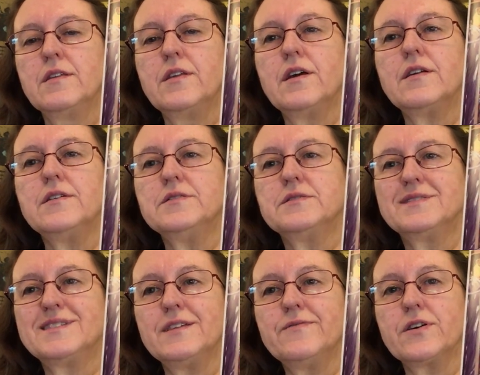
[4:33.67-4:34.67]
that are
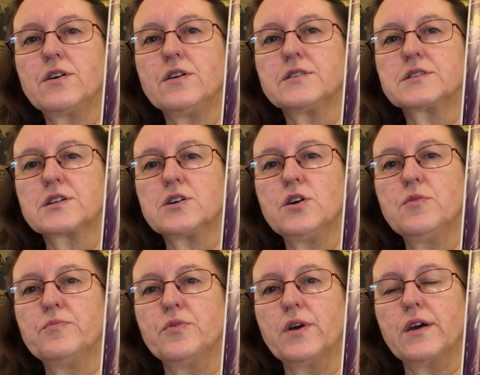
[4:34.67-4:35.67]
difficult to
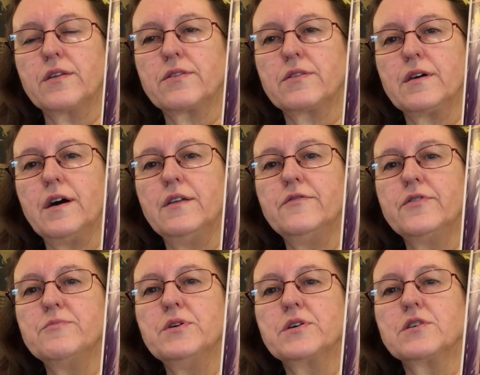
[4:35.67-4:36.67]
cope with.
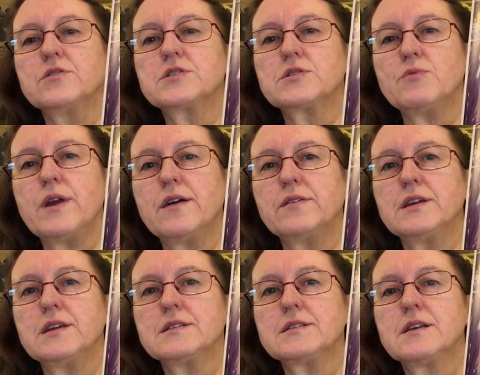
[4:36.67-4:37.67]
Unfamiliar
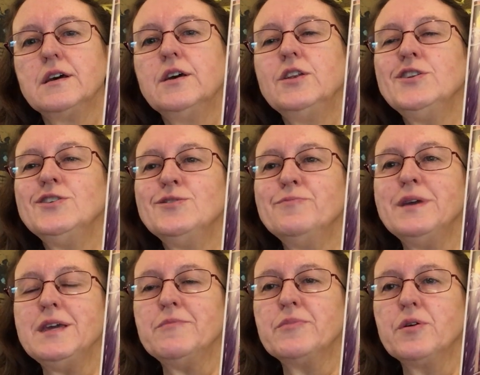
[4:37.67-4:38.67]
surroundings, new
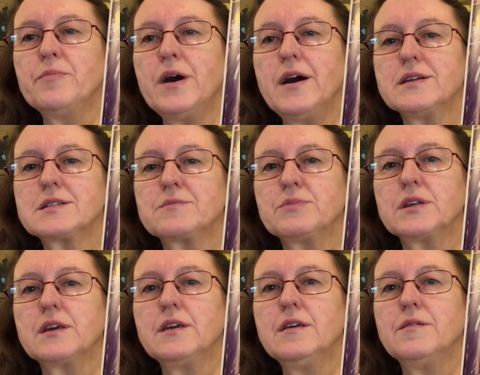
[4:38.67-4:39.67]
people
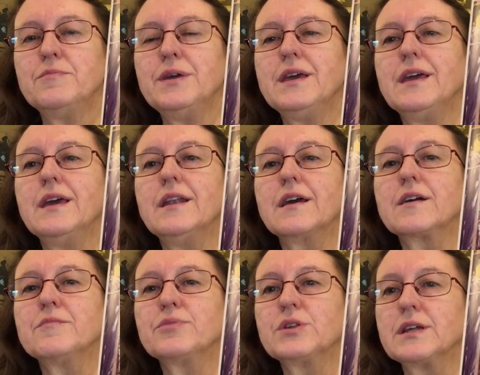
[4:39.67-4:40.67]
possibly, being in a
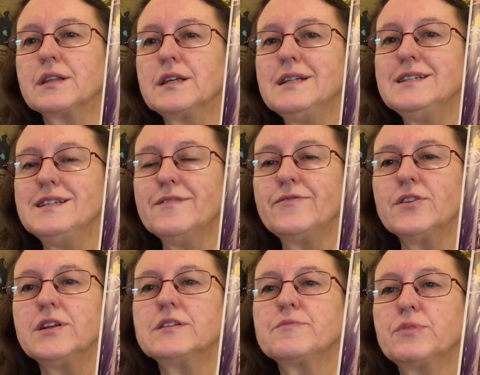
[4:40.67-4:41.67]
completely
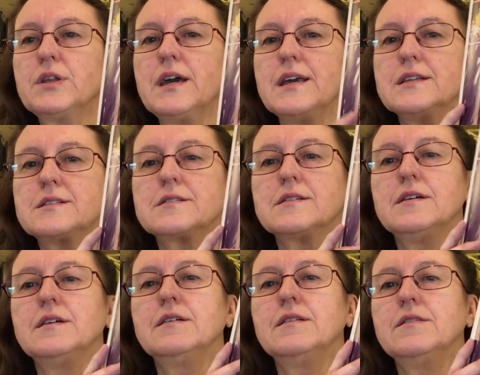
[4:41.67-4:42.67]
different place
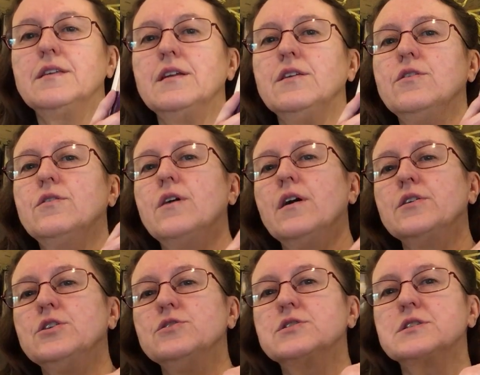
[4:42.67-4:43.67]
than you are
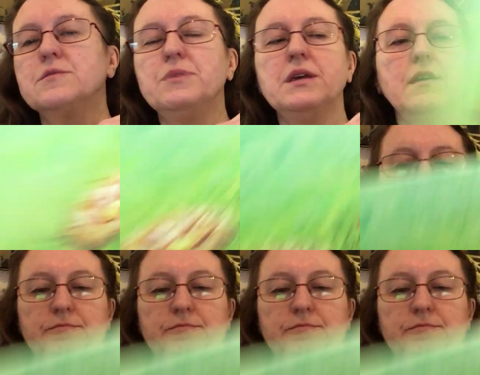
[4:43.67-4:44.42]
used to being.